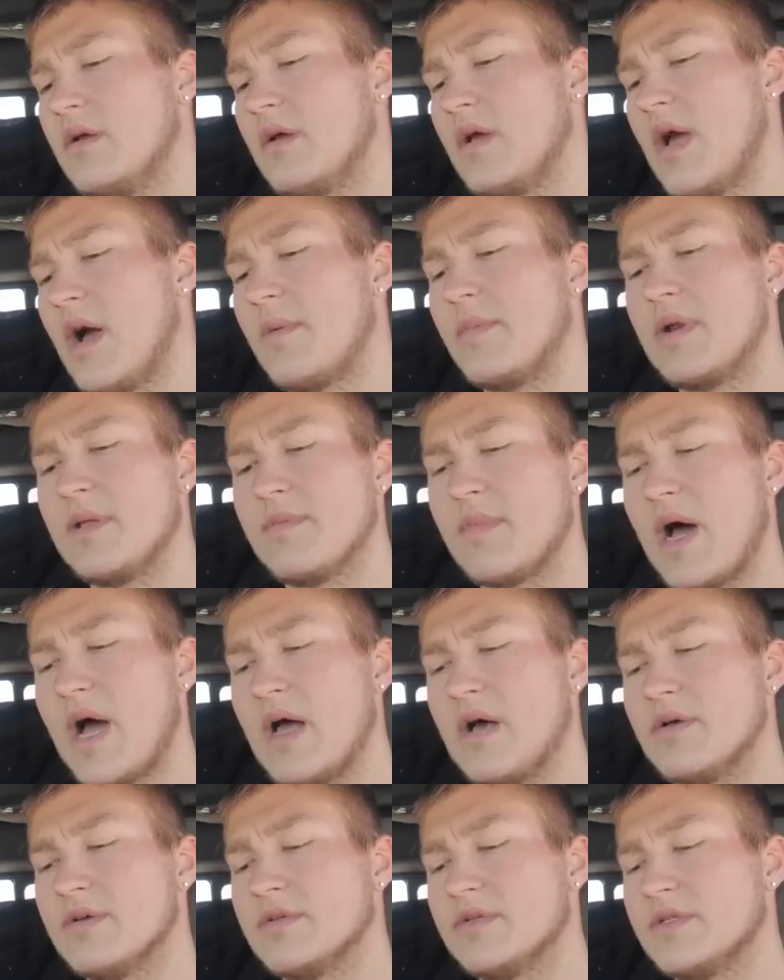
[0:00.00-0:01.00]
how many
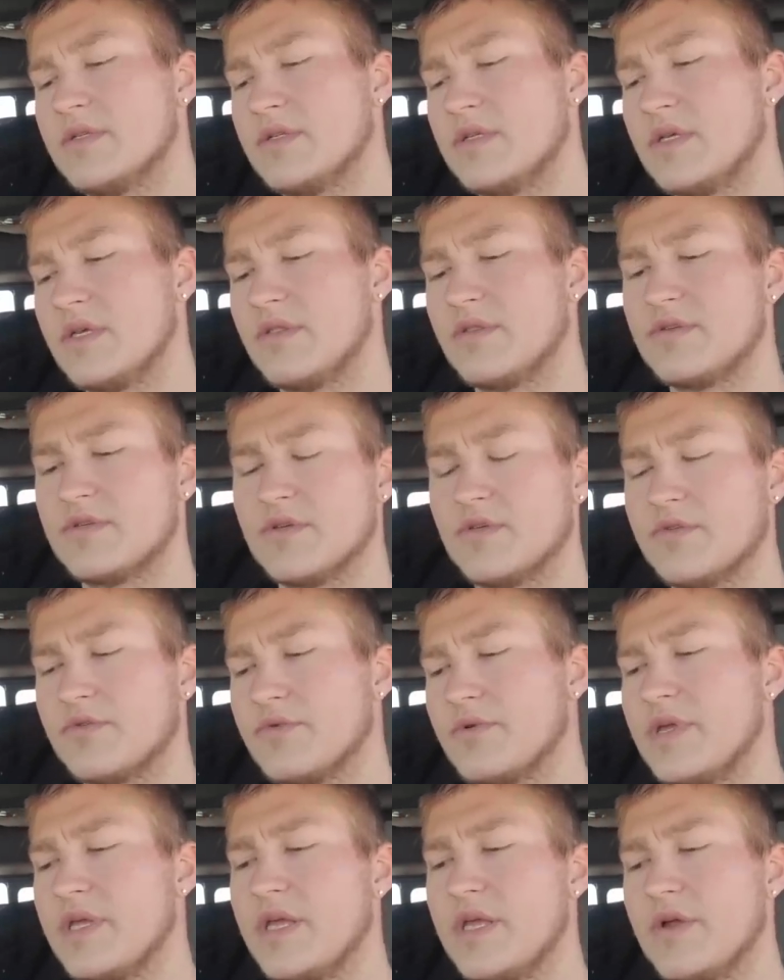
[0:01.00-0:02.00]
miles. So
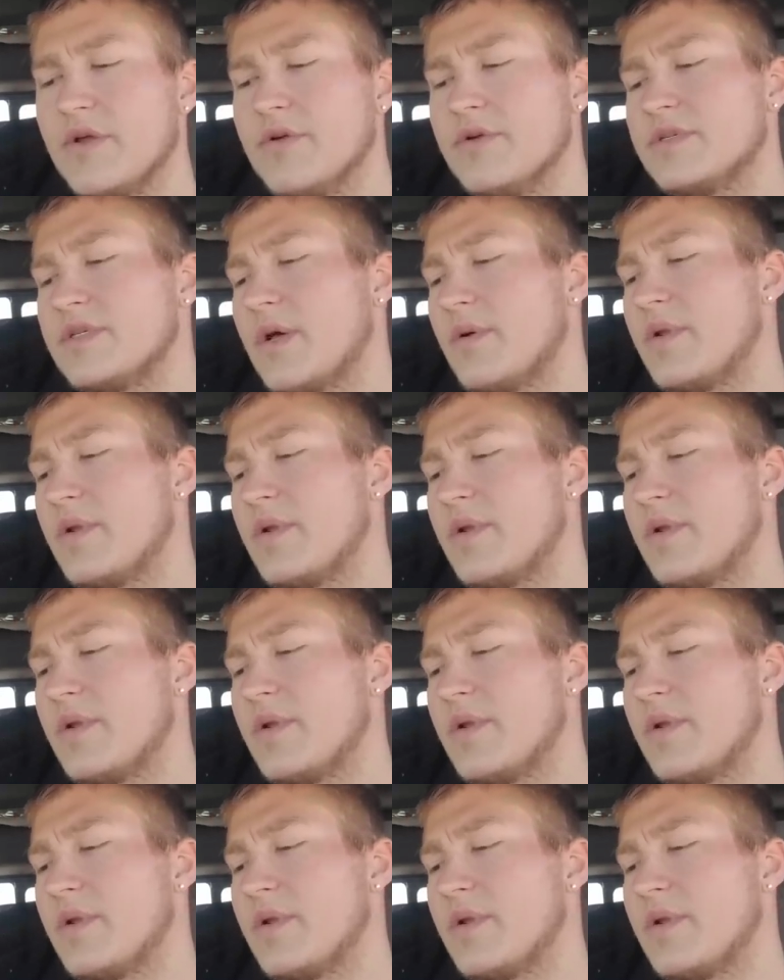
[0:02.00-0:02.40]
three years